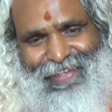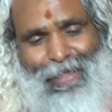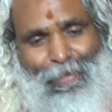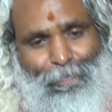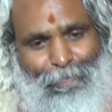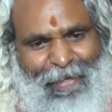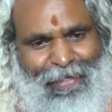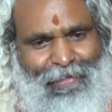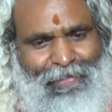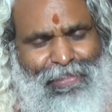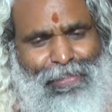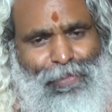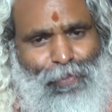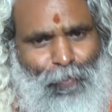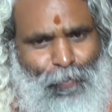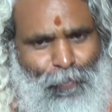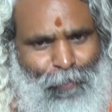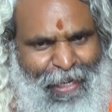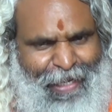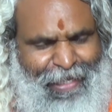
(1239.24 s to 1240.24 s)
Because
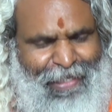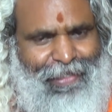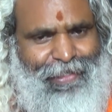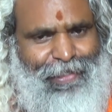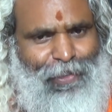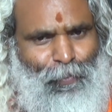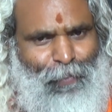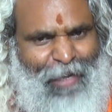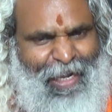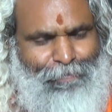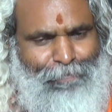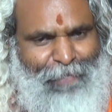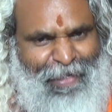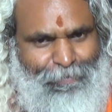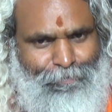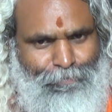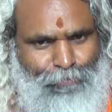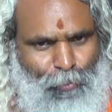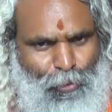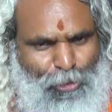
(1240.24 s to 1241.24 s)
when you are
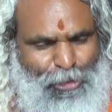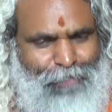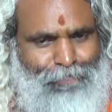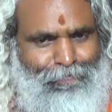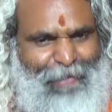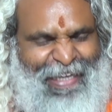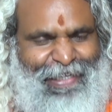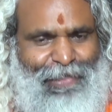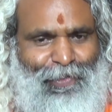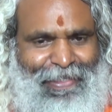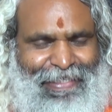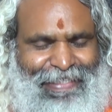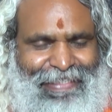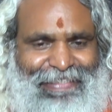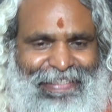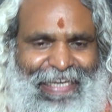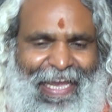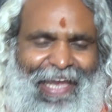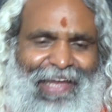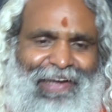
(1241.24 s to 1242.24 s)
being pushed by your
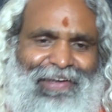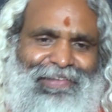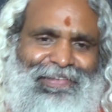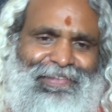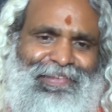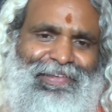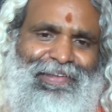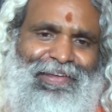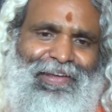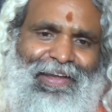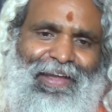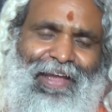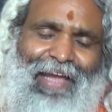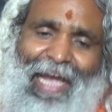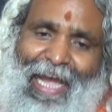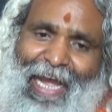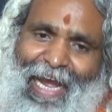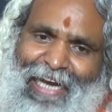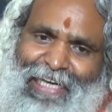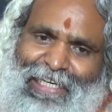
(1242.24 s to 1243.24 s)
desire
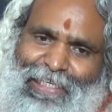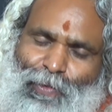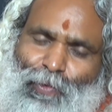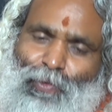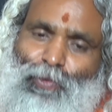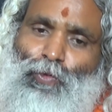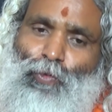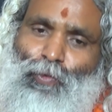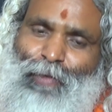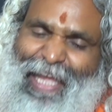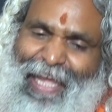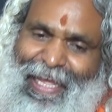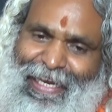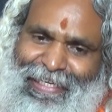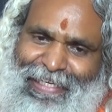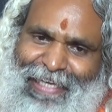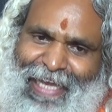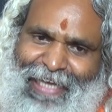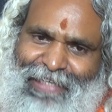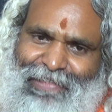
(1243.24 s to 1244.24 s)
and you do
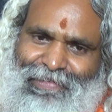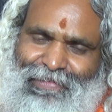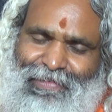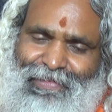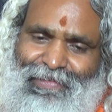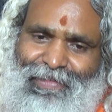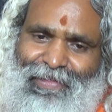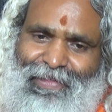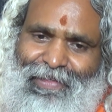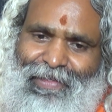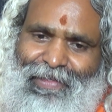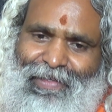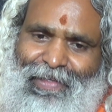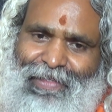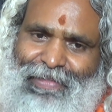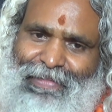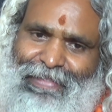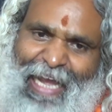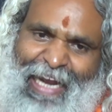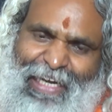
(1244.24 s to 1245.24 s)
any action,
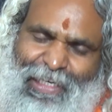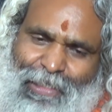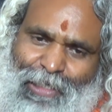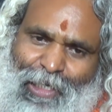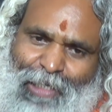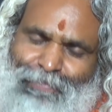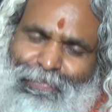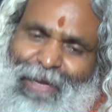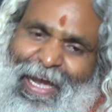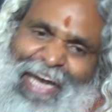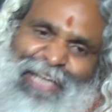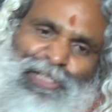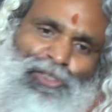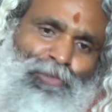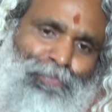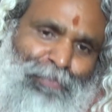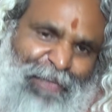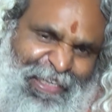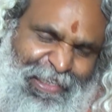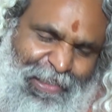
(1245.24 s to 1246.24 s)
that karma has
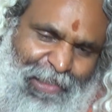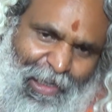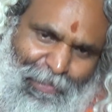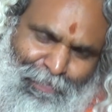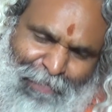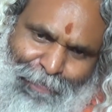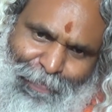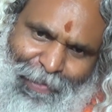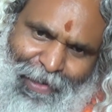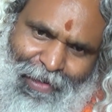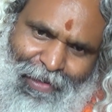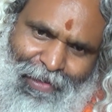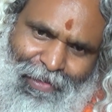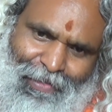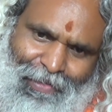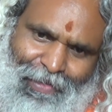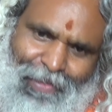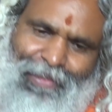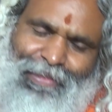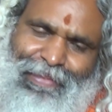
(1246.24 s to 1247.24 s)
to bring karma phala.
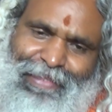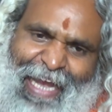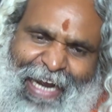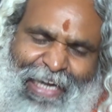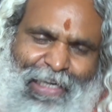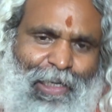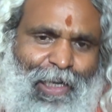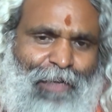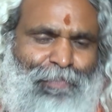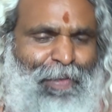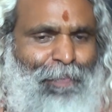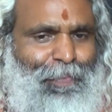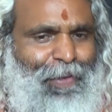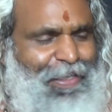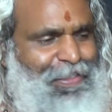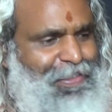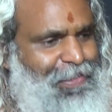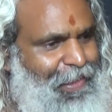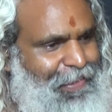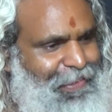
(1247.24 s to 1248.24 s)
That karma phala
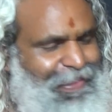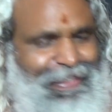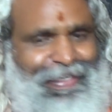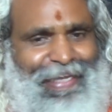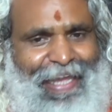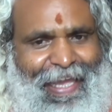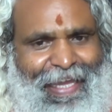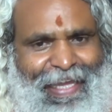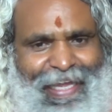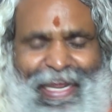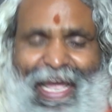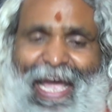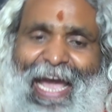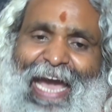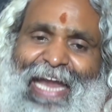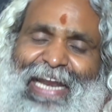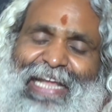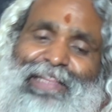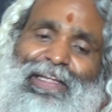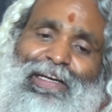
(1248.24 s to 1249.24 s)
is nothing, again
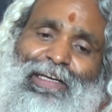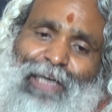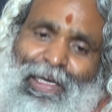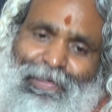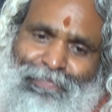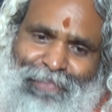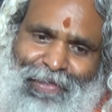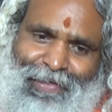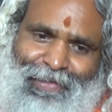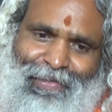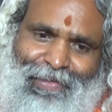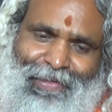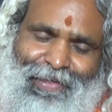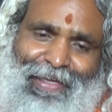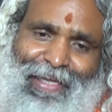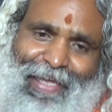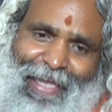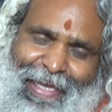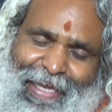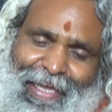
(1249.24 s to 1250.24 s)
another karma.
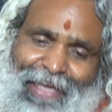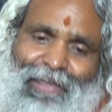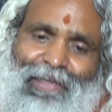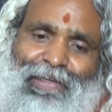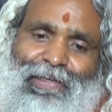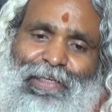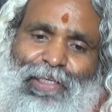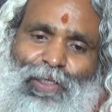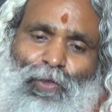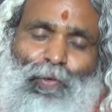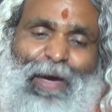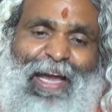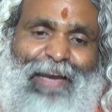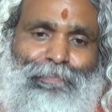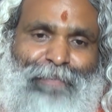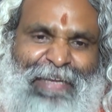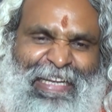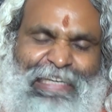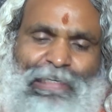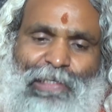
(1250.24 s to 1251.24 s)
Again you
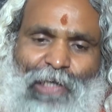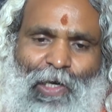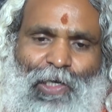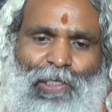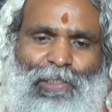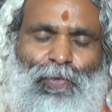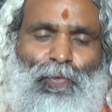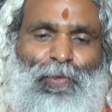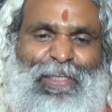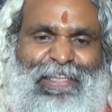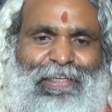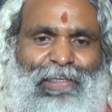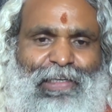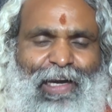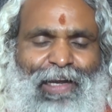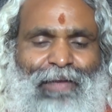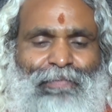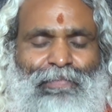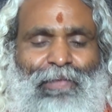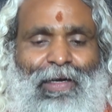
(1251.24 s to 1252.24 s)
are being caught with
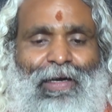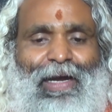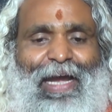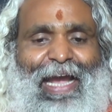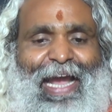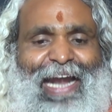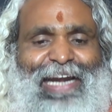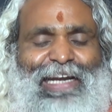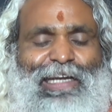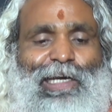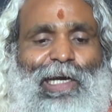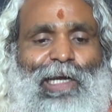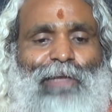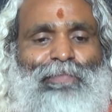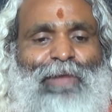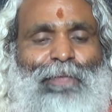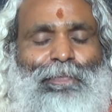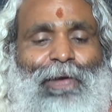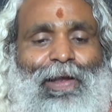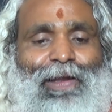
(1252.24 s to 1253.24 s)
karma and
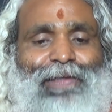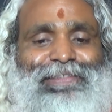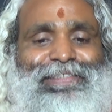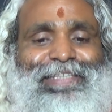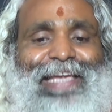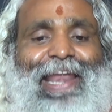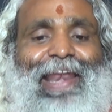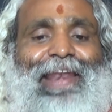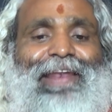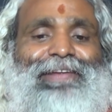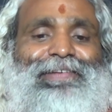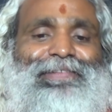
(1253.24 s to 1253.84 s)
karma phala chain.